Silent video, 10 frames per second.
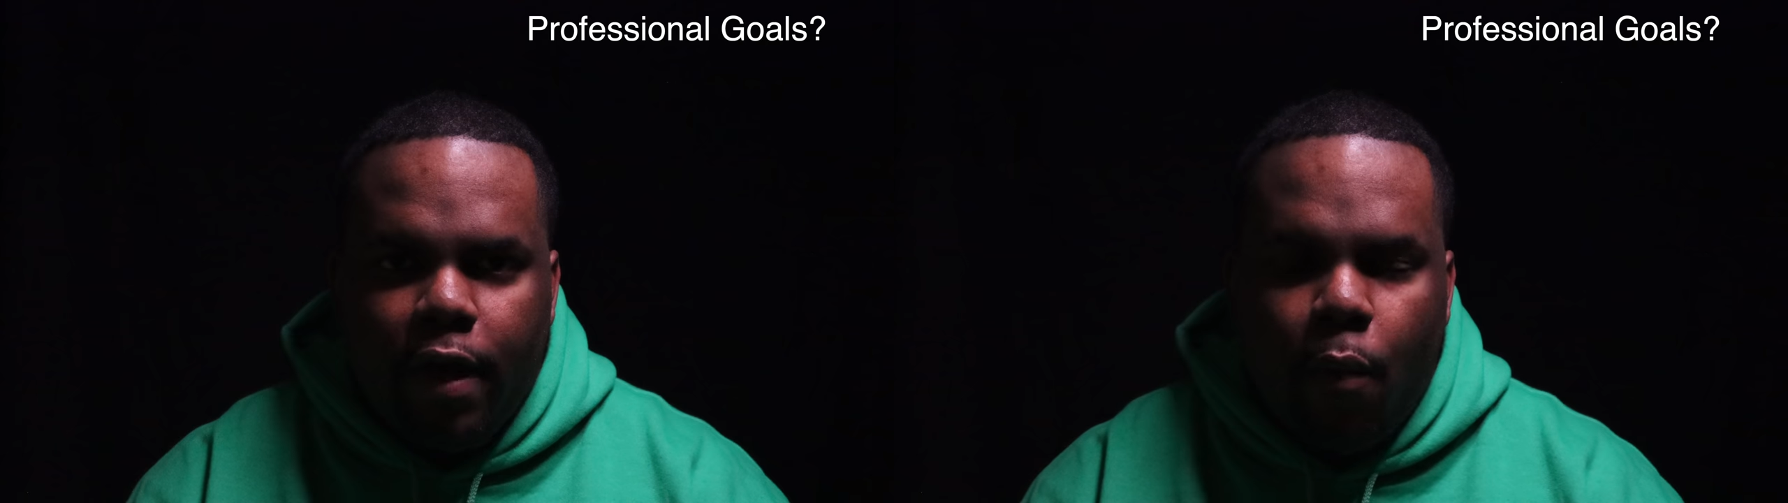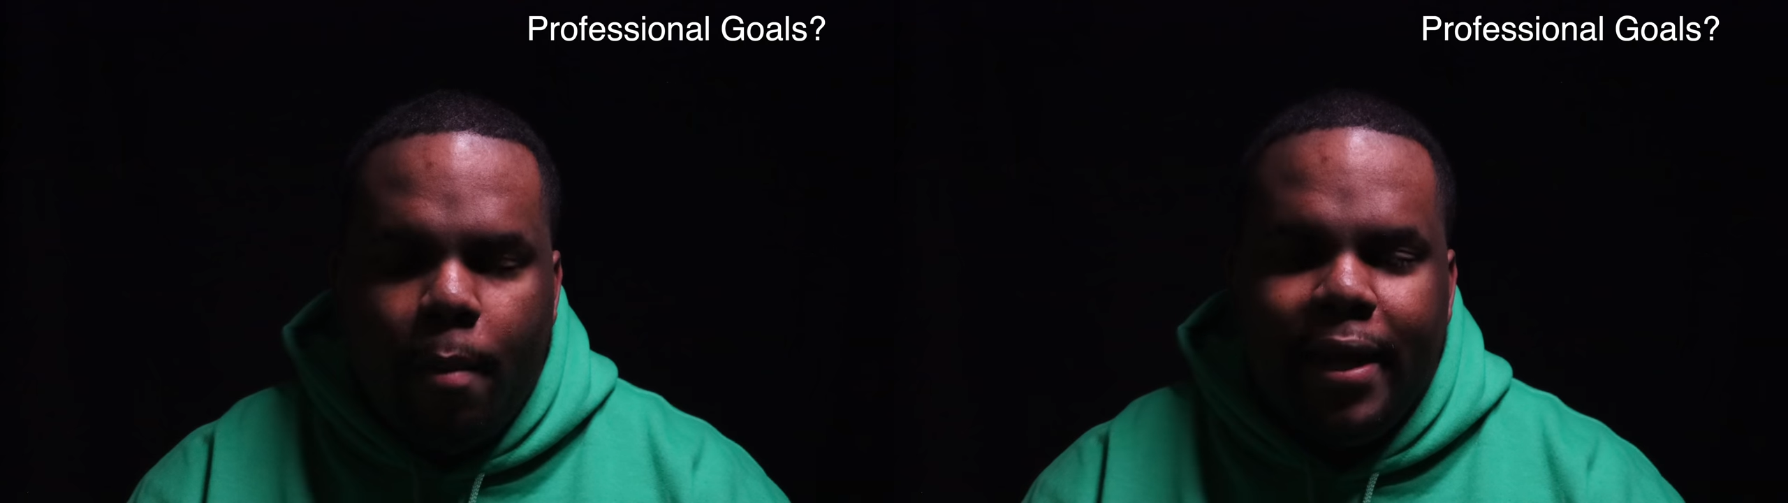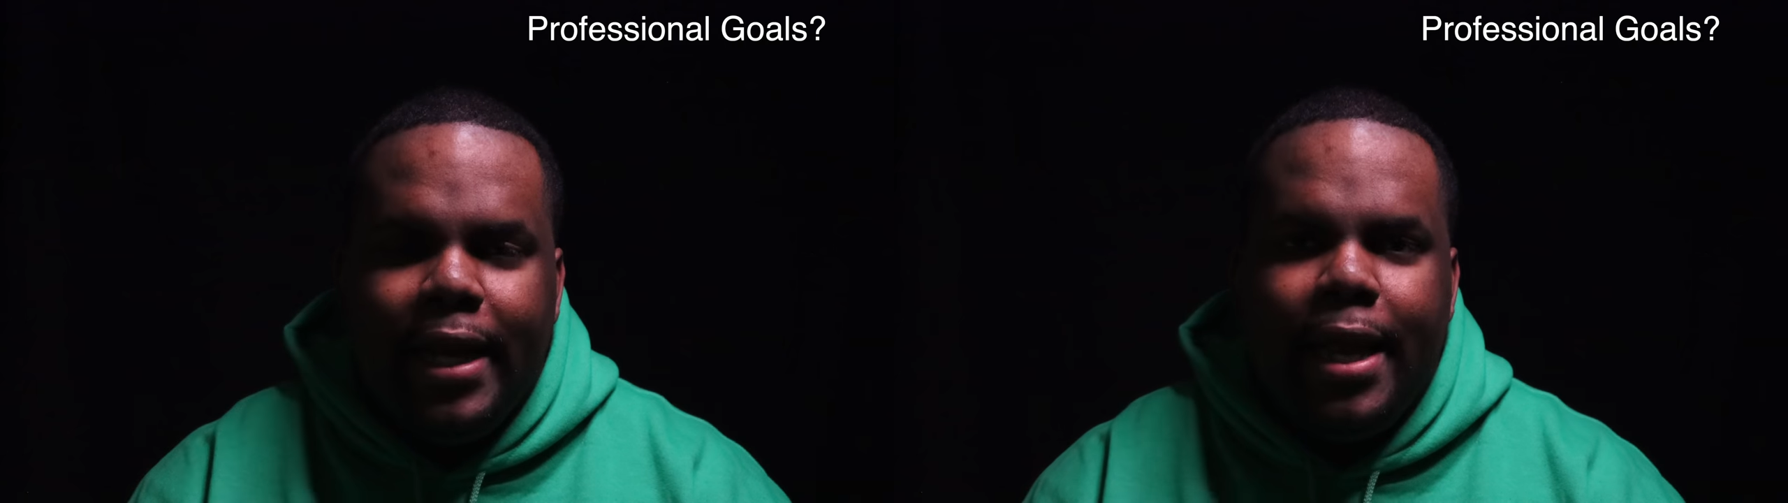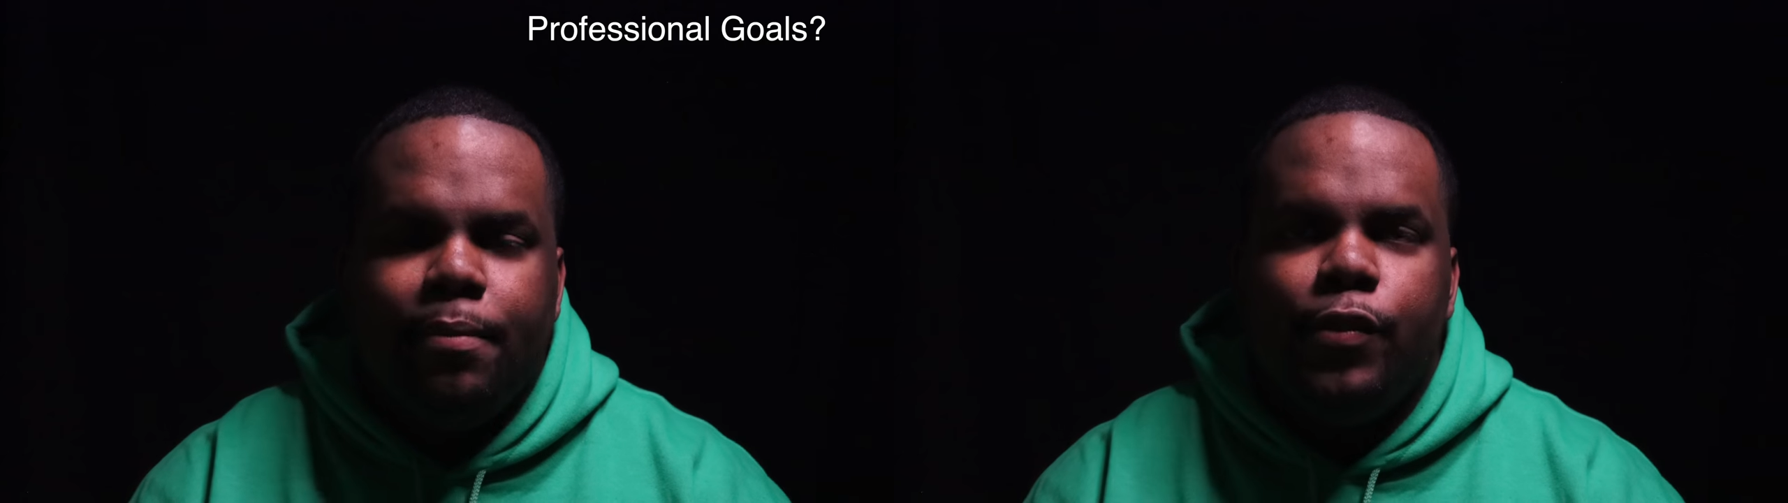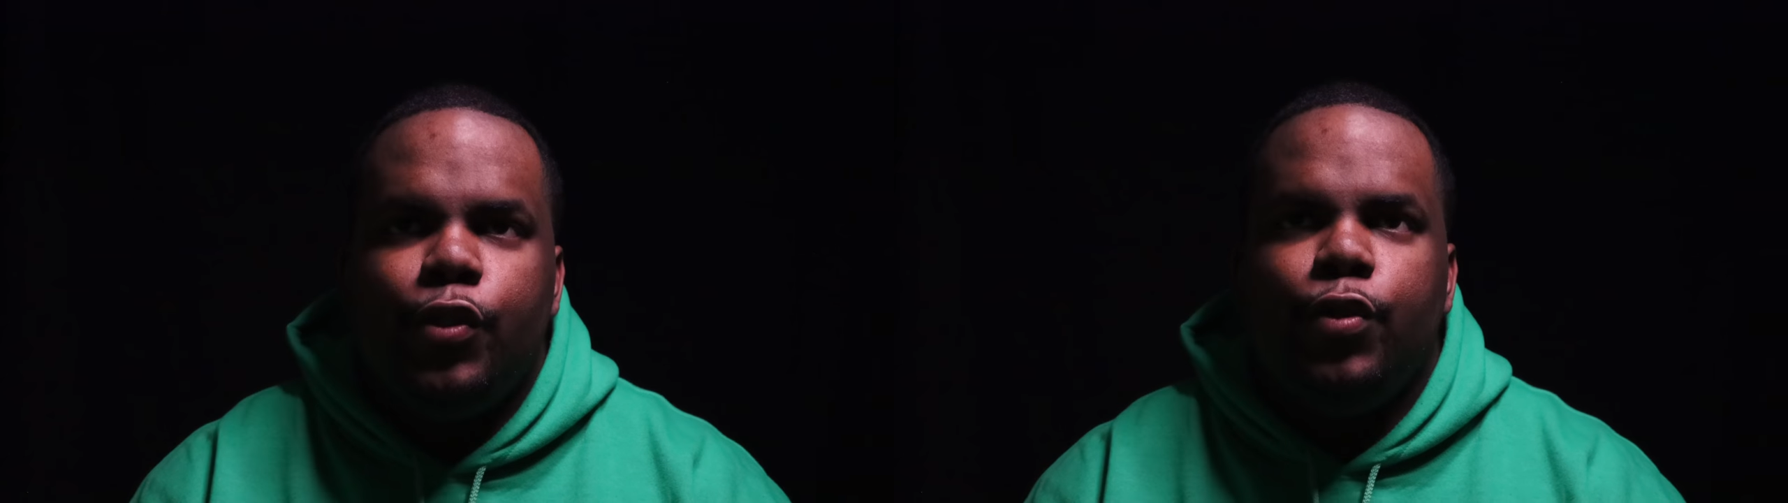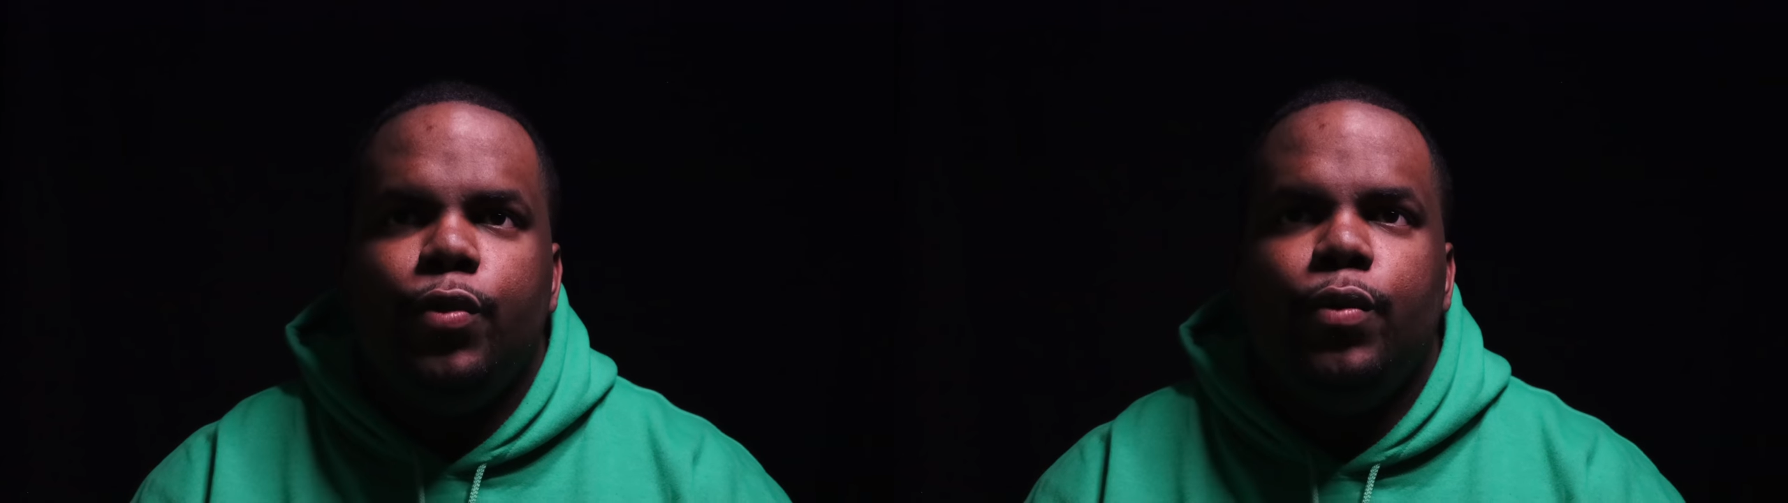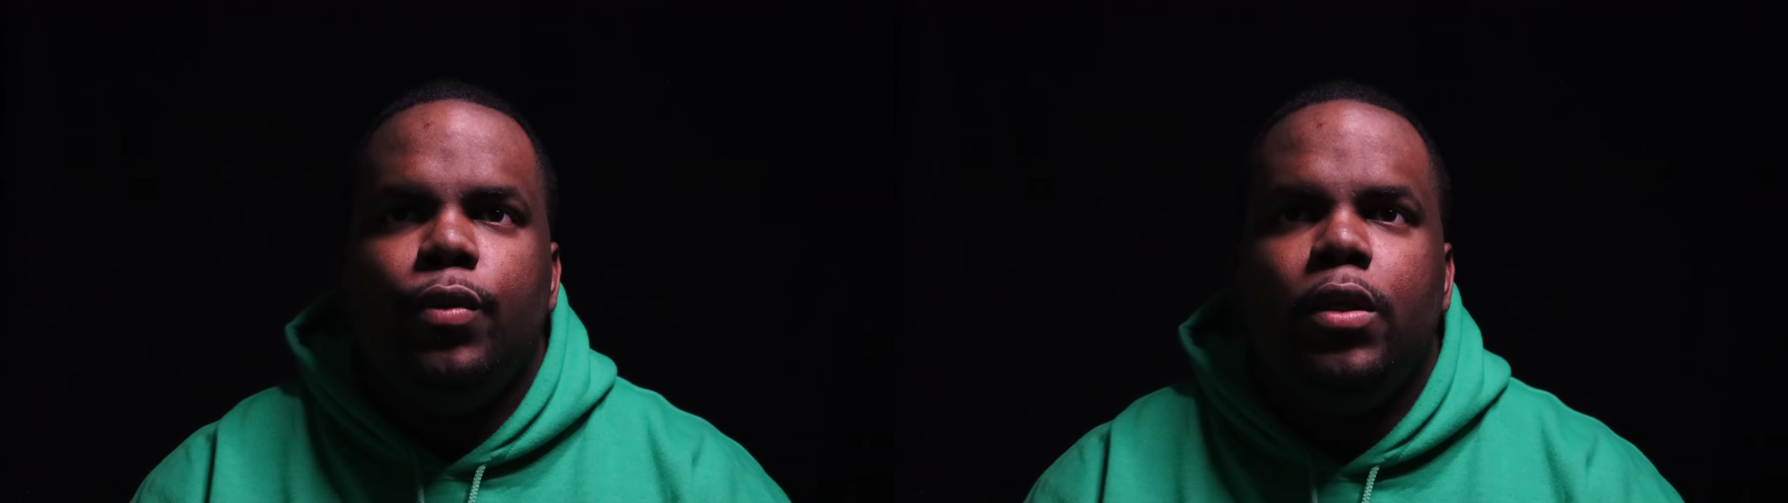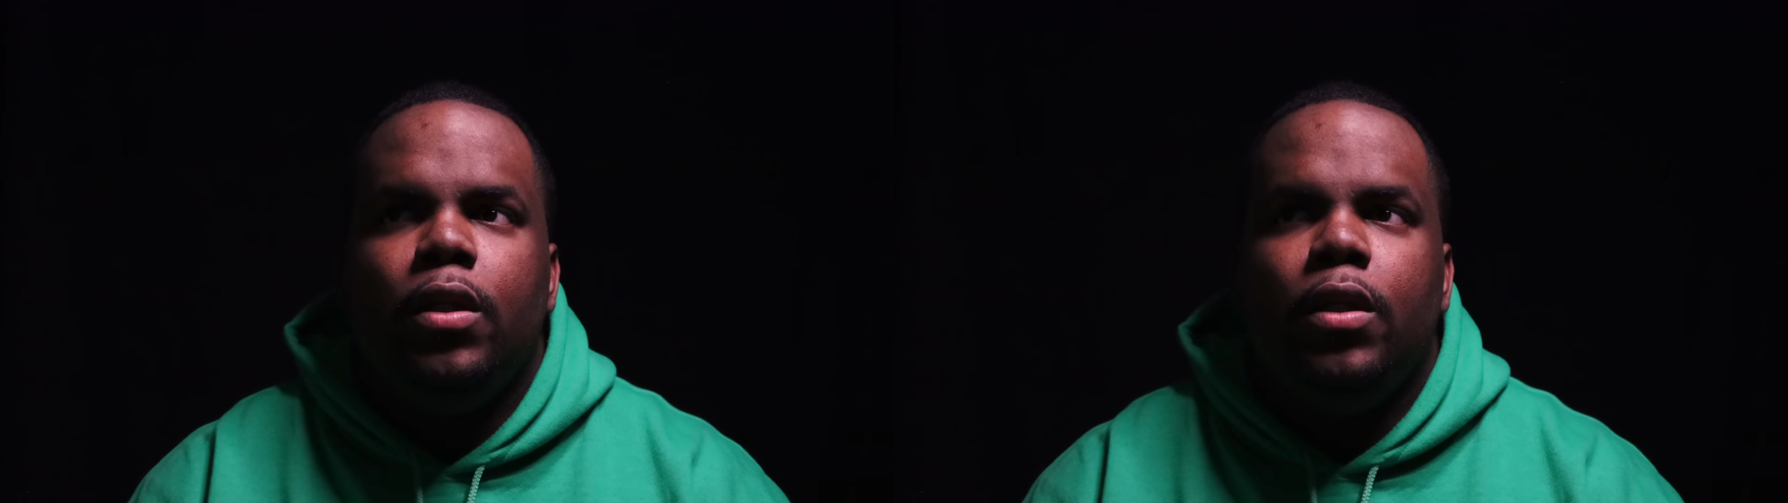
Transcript: I want my name to